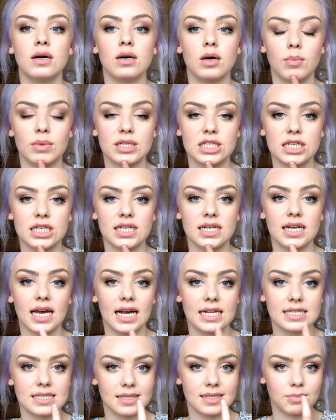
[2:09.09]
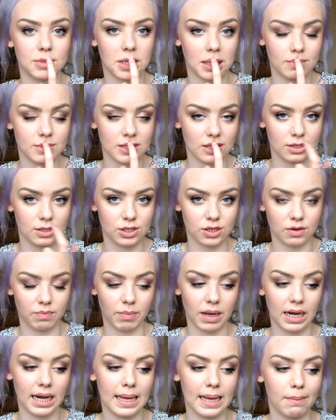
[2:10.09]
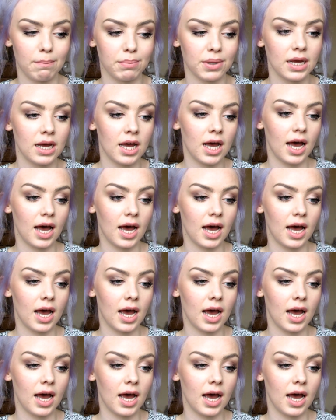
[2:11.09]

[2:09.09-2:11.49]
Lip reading: on my chin, and sometimes on the top of my lip